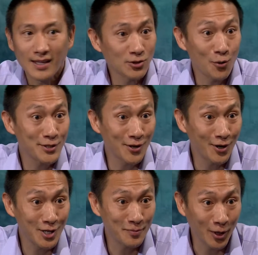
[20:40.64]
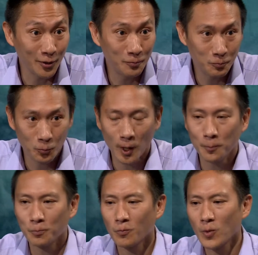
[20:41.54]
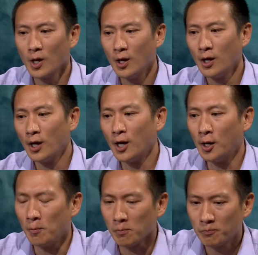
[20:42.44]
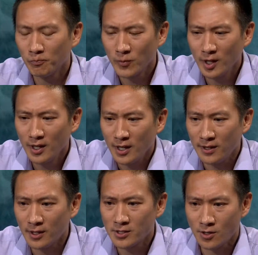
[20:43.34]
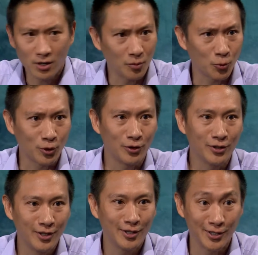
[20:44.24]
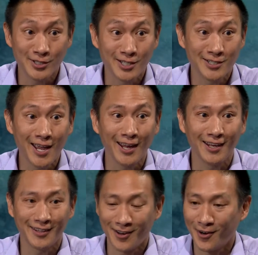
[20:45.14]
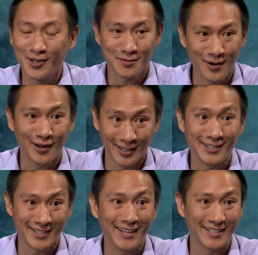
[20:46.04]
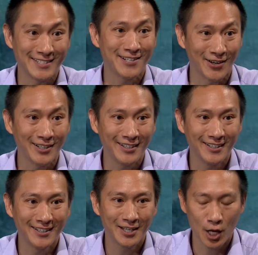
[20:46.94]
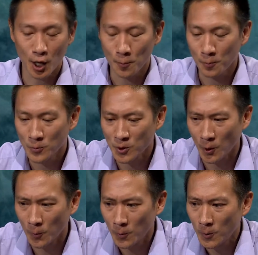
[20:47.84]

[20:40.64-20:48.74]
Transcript: that's always the hardest part, right? Um, in the startup world, there's a saying, the hardest part is getting started. Um, so,